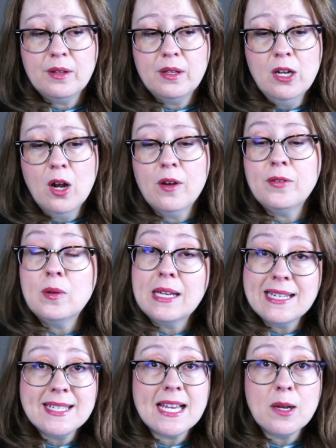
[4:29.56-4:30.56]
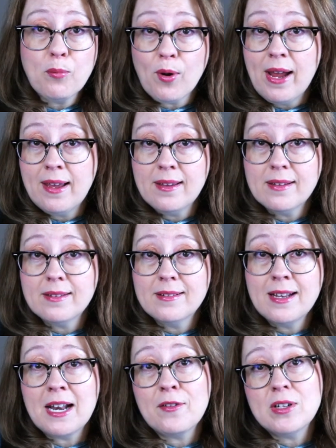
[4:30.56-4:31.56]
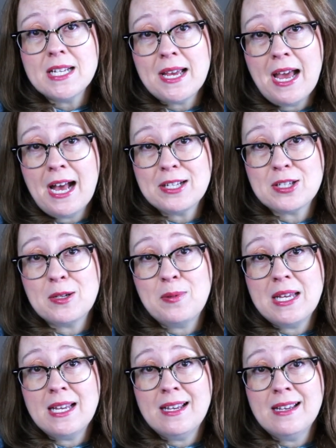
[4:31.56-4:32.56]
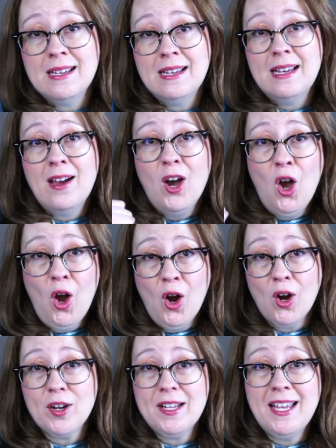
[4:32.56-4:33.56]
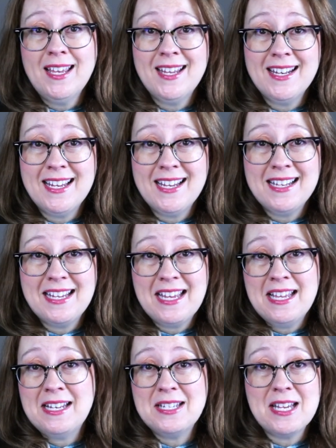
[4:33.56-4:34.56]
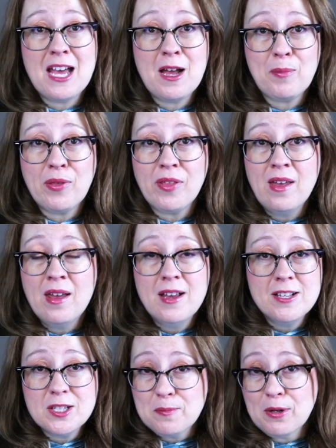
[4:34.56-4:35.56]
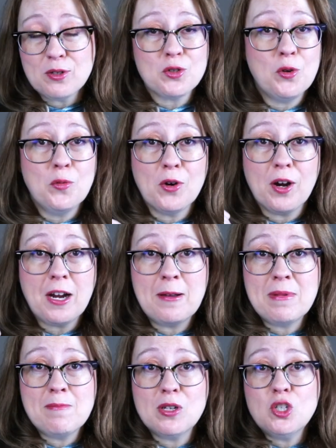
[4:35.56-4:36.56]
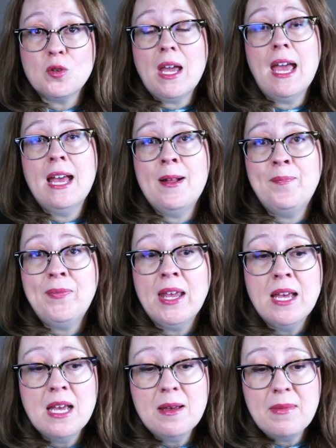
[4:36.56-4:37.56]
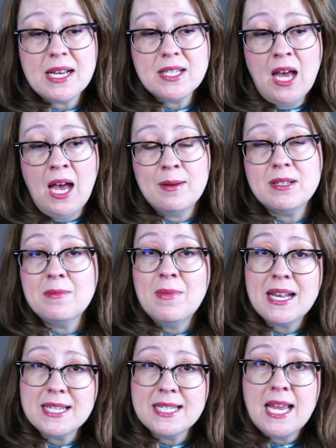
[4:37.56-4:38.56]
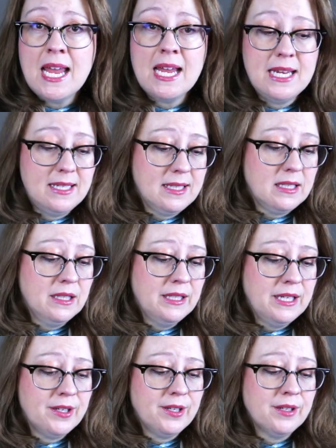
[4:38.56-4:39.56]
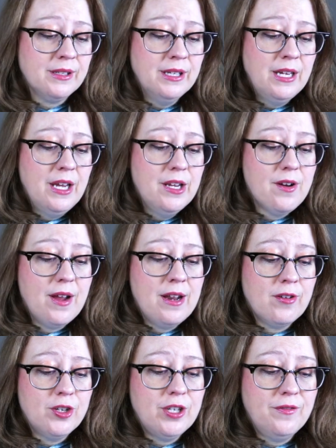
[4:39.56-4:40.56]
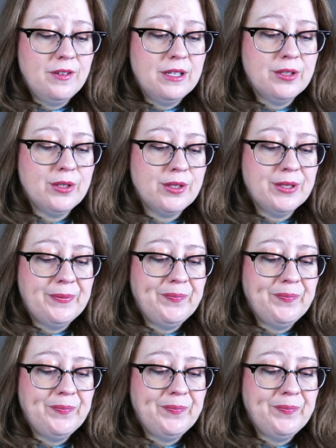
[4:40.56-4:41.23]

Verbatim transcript: you know, if you need to take a break, not every day has to be hard-hitting, in-depth spiritual work. I mean, but you can make time to meditate, to clear your energy field.